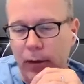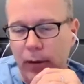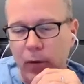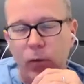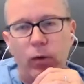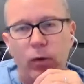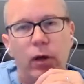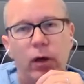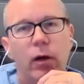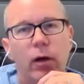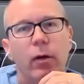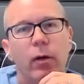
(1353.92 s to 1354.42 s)

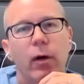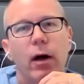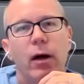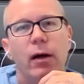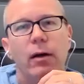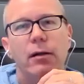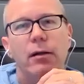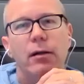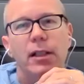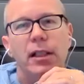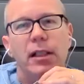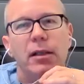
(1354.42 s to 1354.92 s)
And
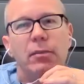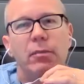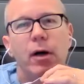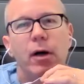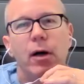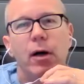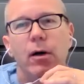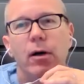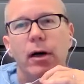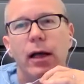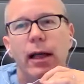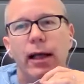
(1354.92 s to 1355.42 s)
our
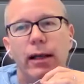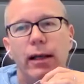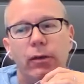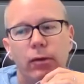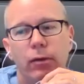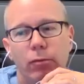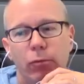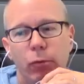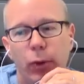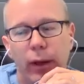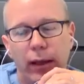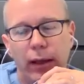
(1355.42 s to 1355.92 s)
team
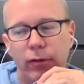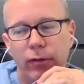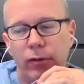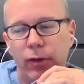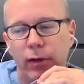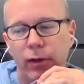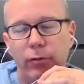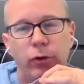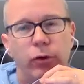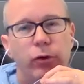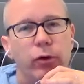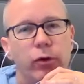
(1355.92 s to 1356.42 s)

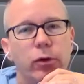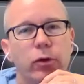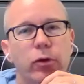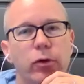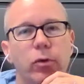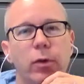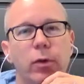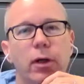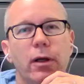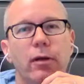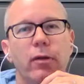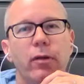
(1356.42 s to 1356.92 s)
we have
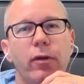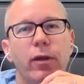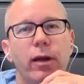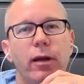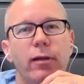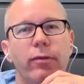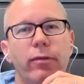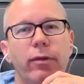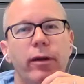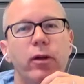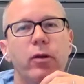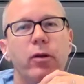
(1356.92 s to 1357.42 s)
several social
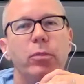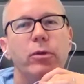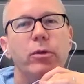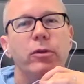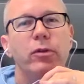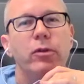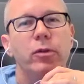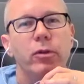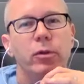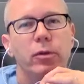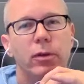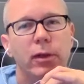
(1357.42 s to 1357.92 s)
workers that are
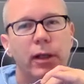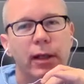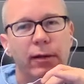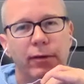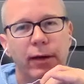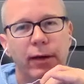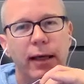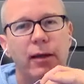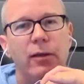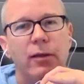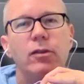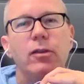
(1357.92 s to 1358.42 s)
available
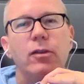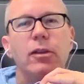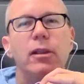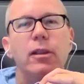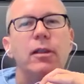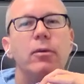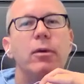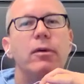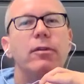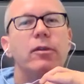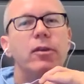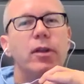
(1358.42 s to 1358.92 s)
to give
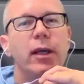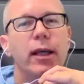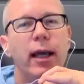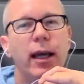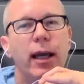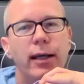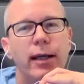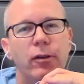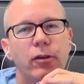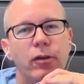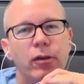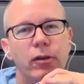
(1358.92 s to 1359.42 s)
counseling,
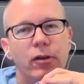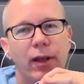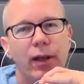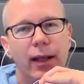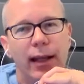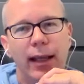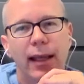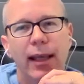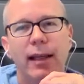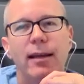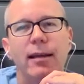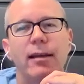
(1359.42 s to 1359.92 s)
with a
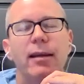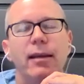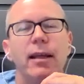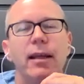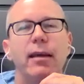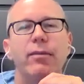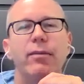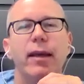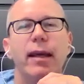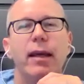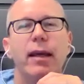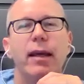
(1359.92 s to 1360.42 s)
psychiatrist
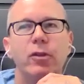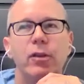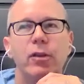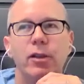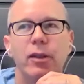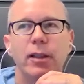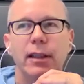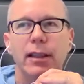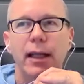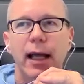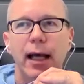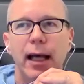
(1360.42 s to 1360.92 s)
dedicated to give
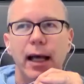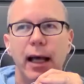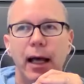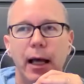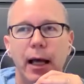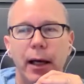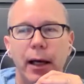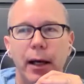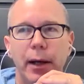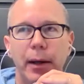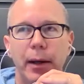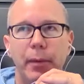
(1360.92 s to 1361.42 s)

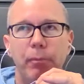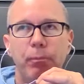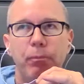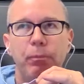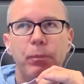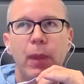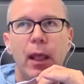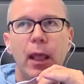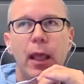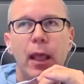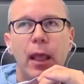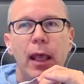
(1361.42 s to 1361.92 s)
counseling.
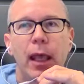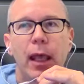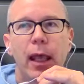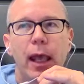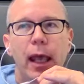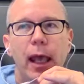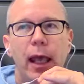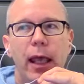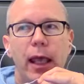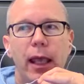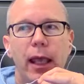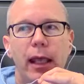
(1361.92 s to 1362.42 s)

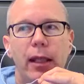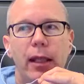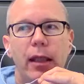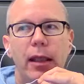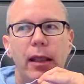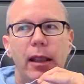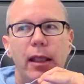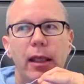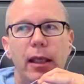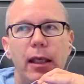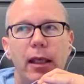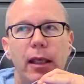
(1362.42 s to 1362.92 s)

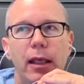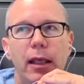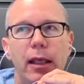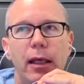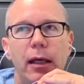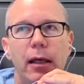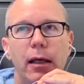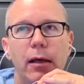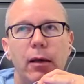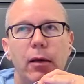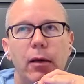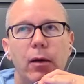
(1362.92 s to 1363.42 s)

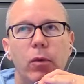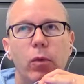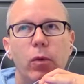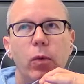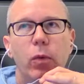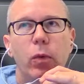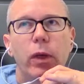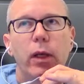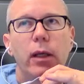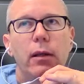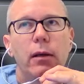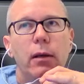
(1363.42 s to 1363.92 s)

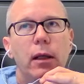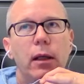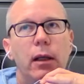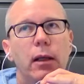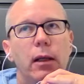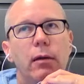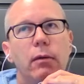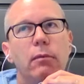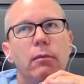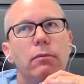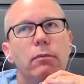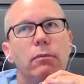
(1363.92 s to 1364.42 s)

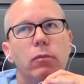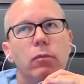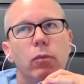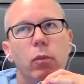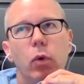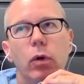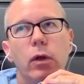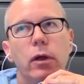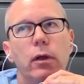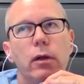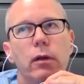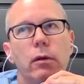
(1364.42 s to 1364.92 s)
We need
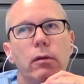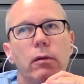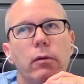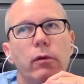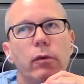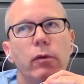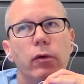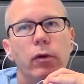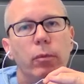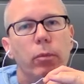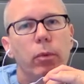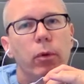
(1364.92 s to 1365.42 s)

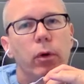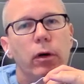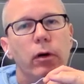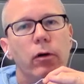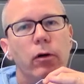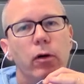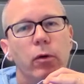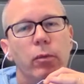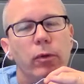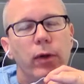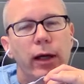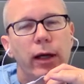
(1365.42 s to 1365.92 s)
more
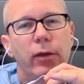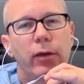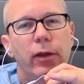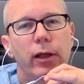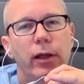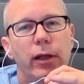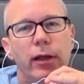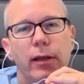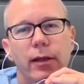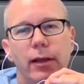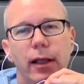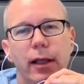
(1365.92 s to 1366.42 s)
support
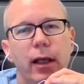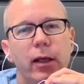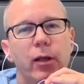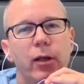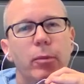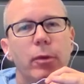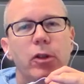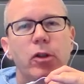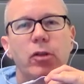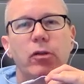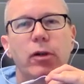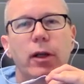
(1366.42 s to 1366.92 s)
groups out
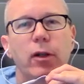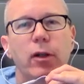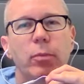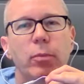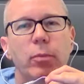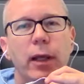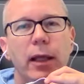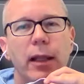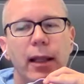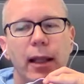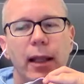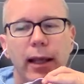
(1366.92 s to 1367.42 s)
there. Yeah, you
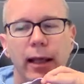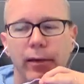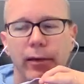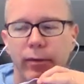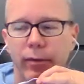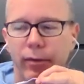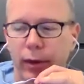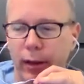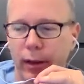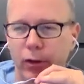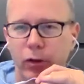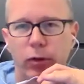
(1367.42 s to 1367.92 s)
mentioned
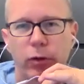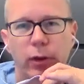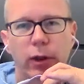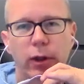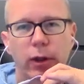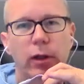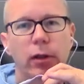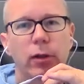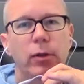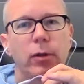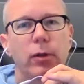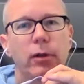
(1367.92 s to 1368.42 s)

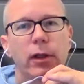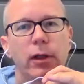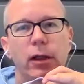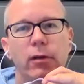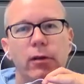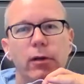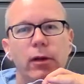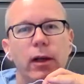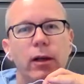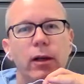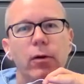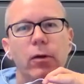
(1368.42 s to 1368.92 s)
TransplantLyfe.
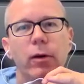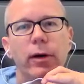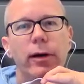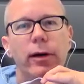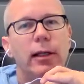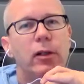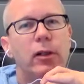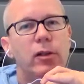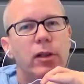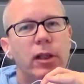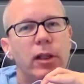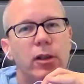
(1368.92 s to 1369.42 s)
TRIO is
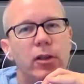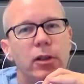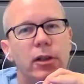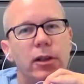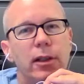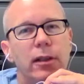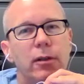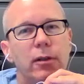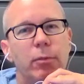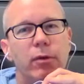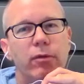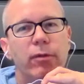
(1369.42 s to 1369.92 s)
another
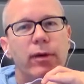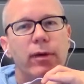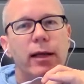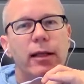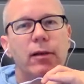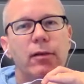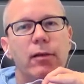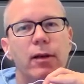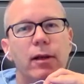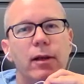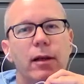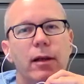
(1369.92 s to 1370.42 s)
organization that
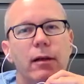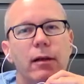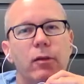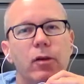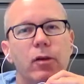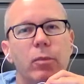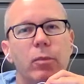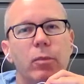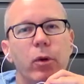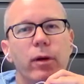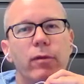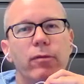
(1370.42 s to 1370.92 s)
provides
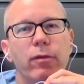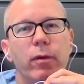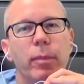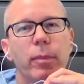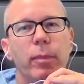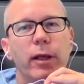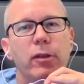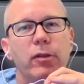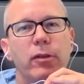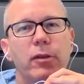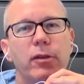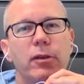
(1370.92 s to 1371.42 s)
a lot of
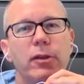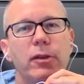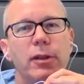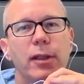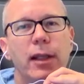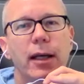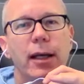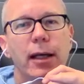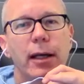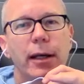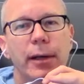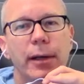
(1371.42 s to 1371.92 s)
support for
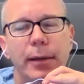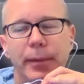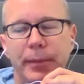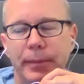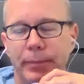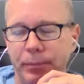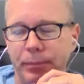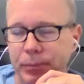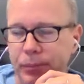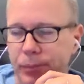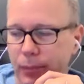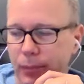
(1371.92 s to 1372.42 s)
patients.
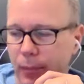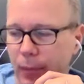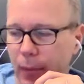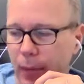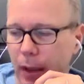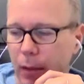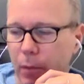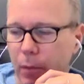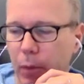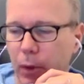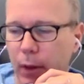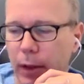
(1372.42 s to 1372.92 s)

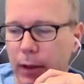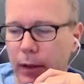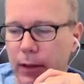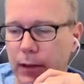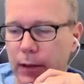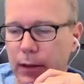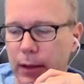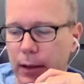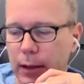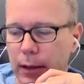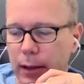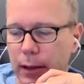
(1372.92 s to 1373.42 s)

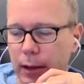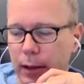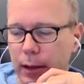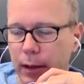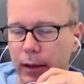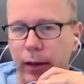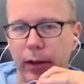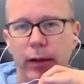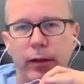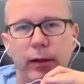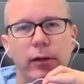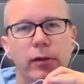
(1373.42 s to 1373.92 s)
But
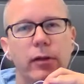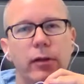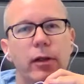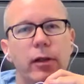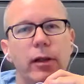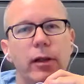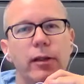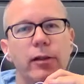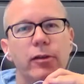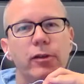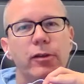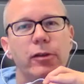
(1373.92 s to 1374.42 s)

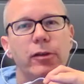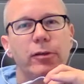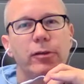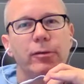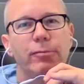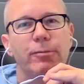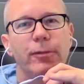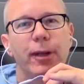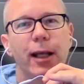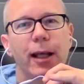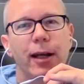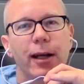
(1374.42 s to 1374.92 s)
there's
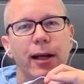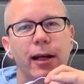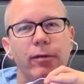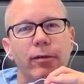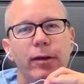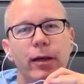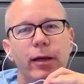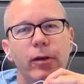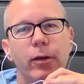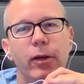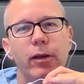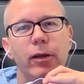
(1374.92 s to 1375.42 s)

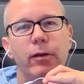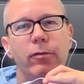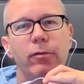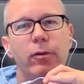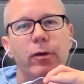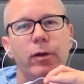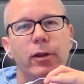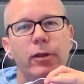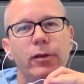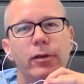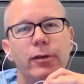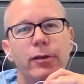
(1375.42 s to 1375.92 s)
not enough
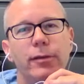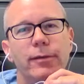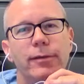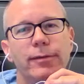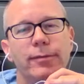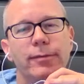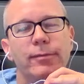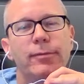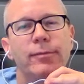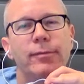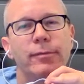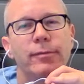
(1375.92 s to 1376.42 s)
out there for
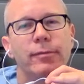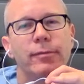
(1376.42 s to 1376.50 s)
us.